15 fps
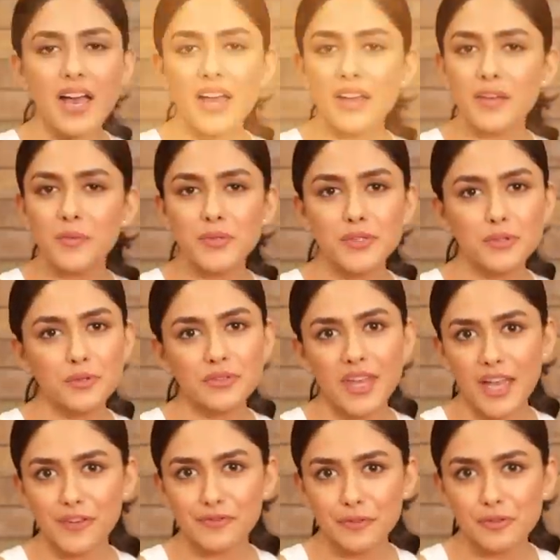I am so
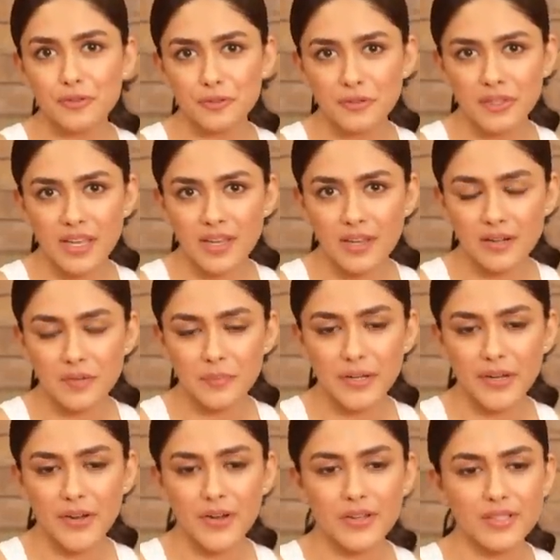thankful to Nair
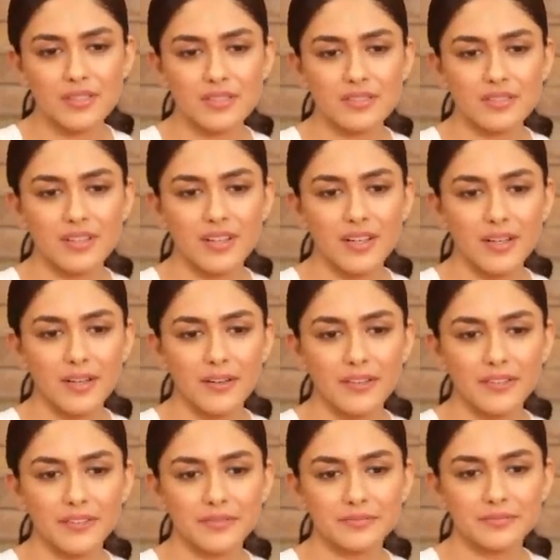because
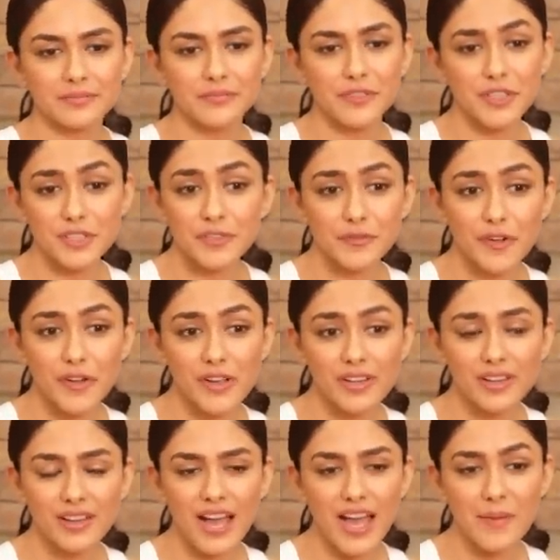uh, first of
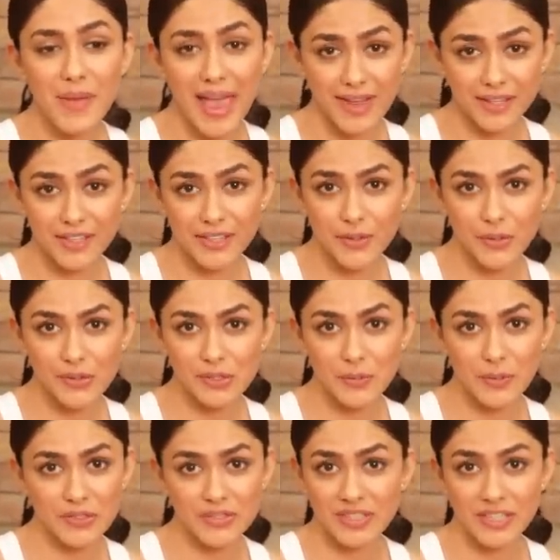all, I'm angry also
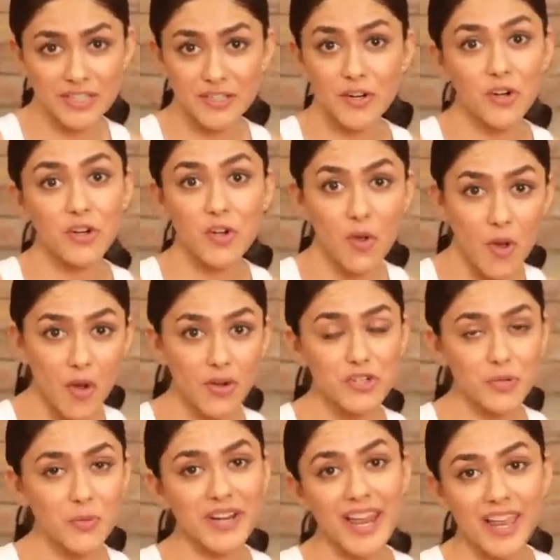because they did not
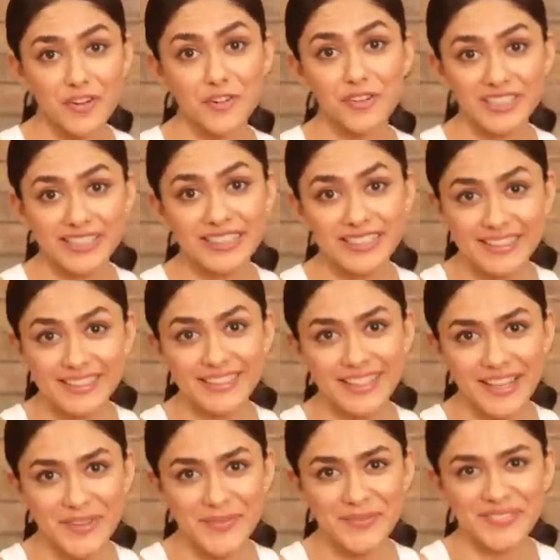launch when I really needed
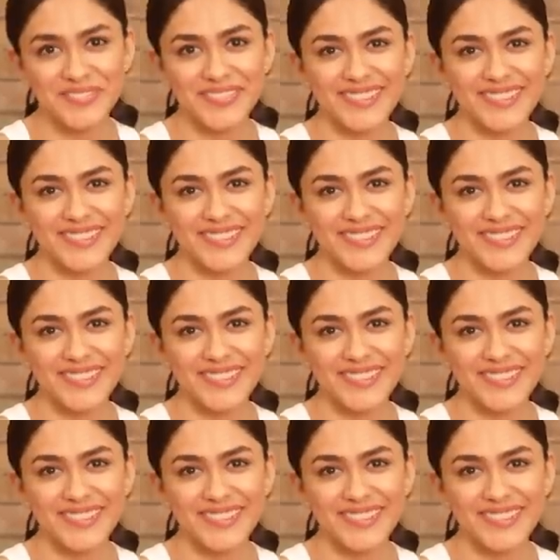them.